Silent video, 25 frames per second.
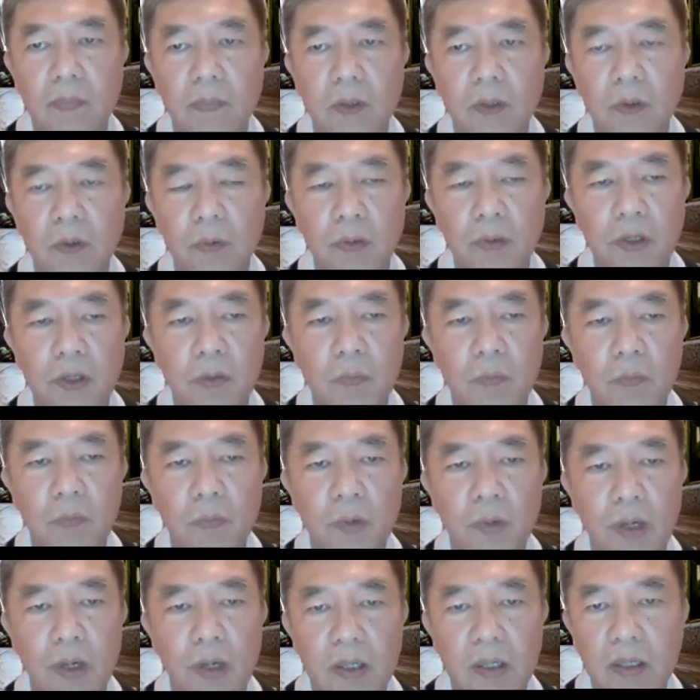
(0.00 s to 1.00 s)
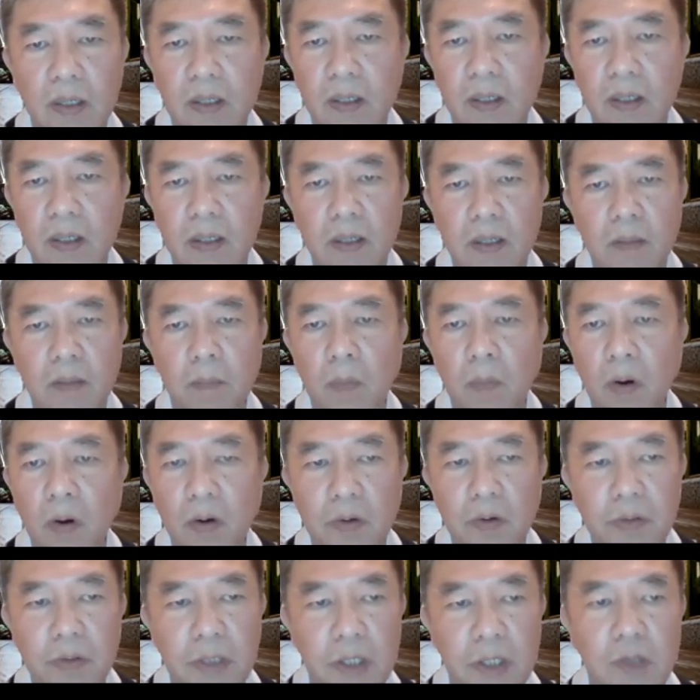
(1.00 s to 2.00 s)
only one
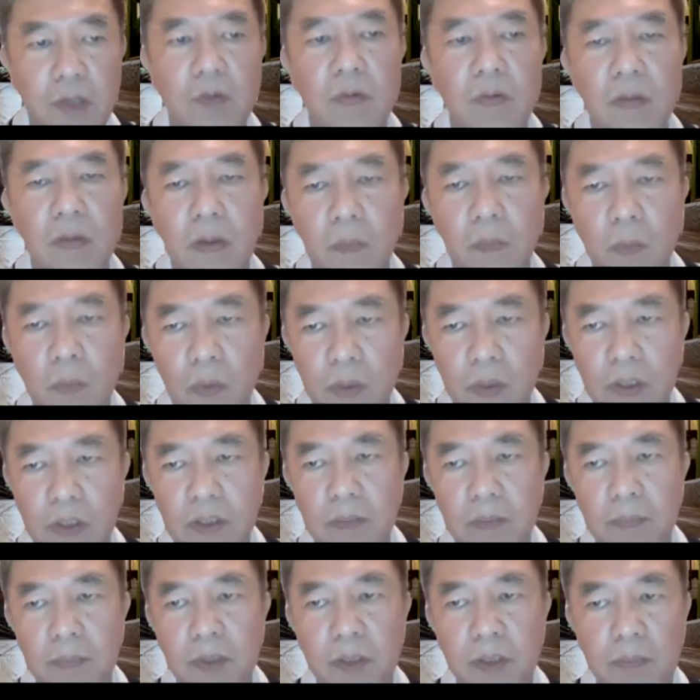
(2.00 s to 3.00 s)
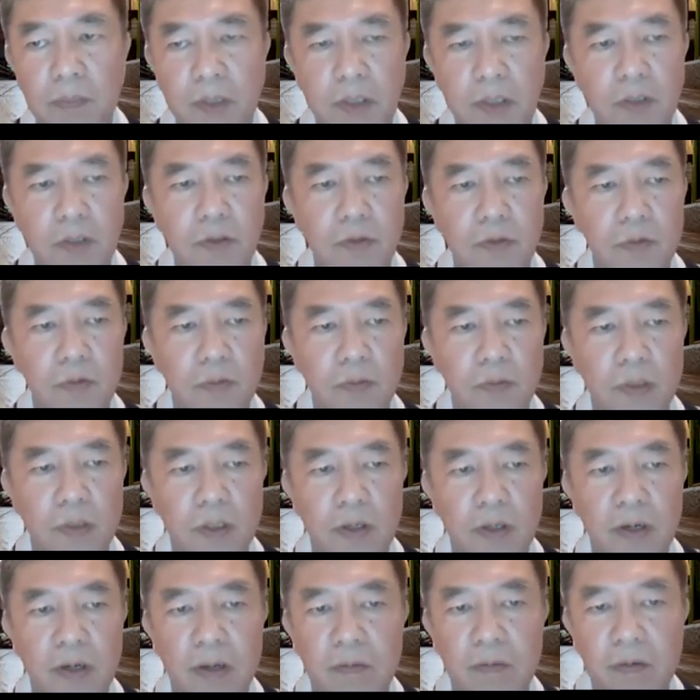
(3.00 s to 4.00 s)
molecule of the water permeates through the
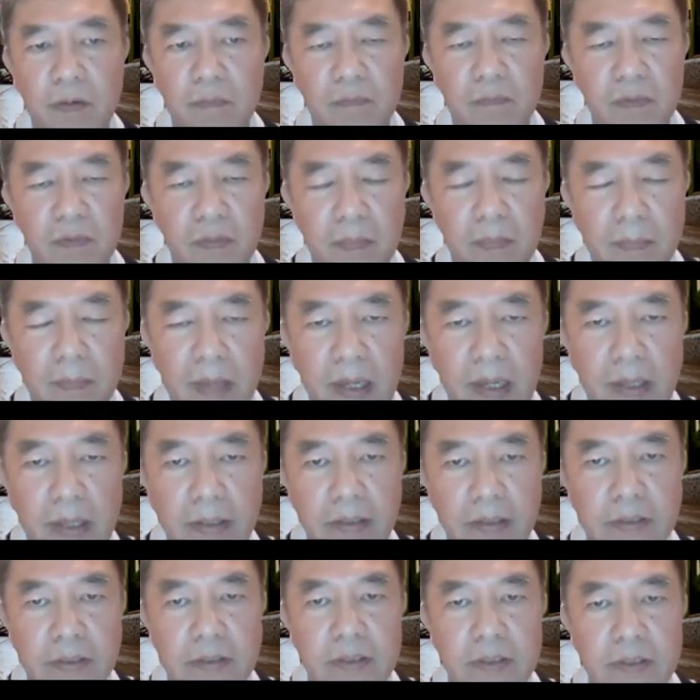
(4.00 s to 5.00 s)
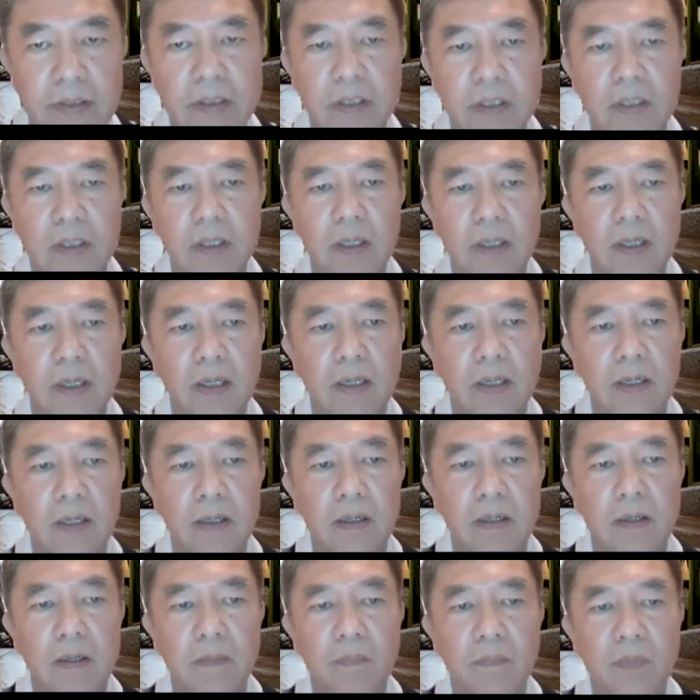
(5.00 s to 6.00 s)
ground of our minds,
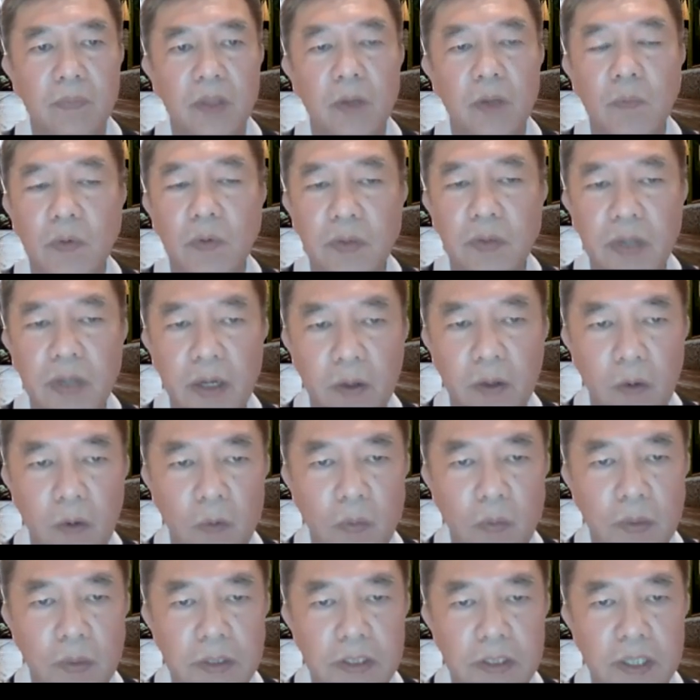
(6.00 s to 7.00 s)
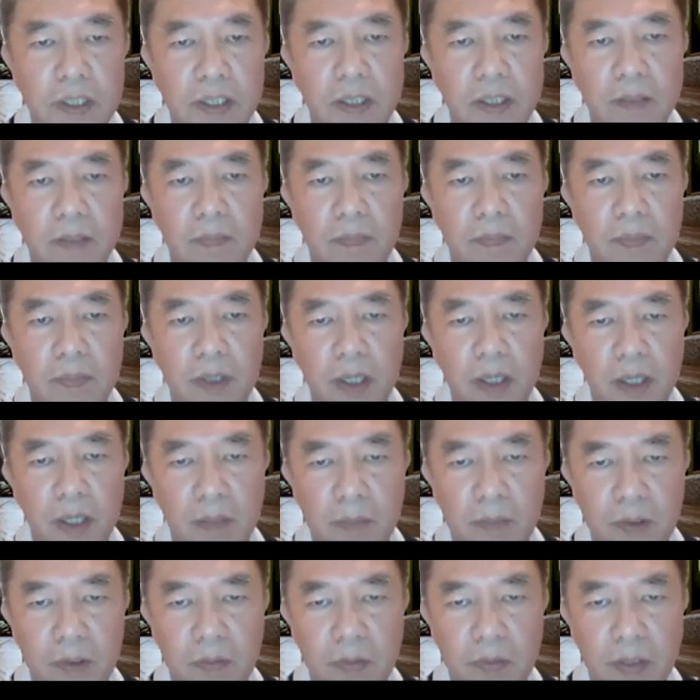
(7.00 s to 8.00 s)
they will then over time be
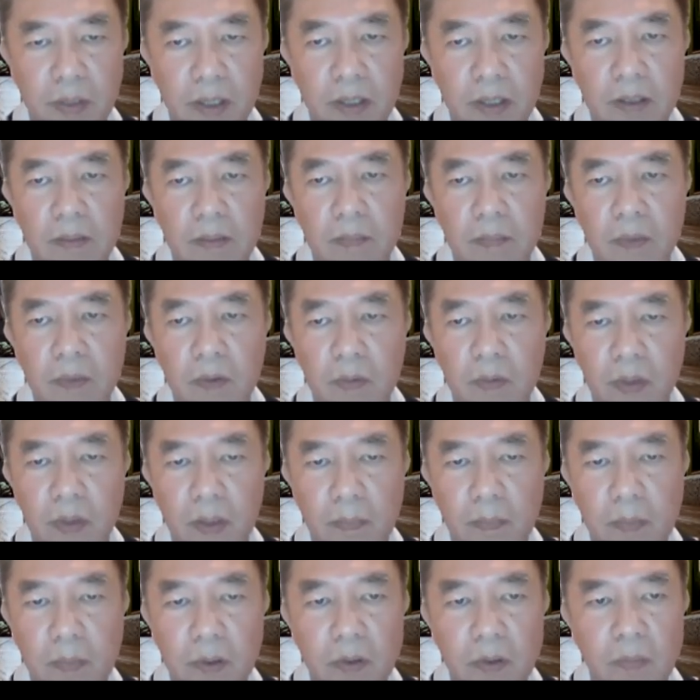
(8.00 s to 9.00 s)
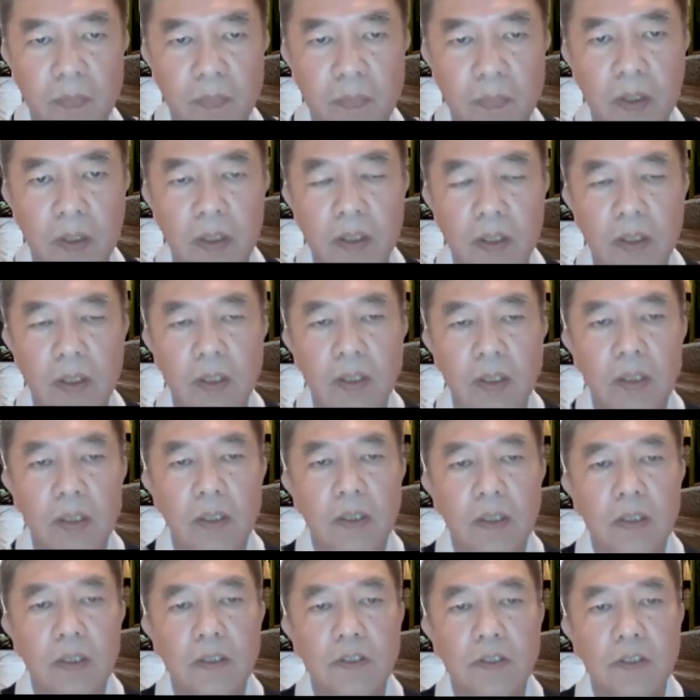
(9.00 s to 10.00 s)
able to gather more and more.
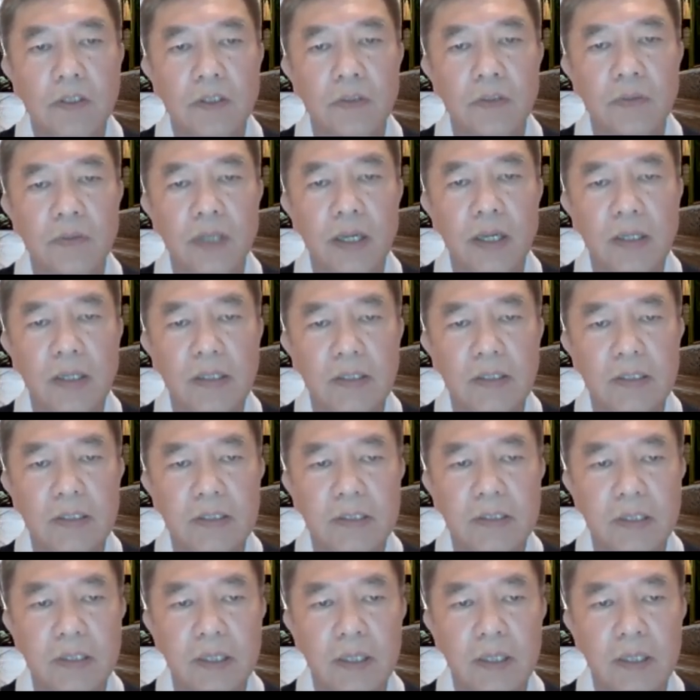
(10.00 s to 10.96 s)
So there is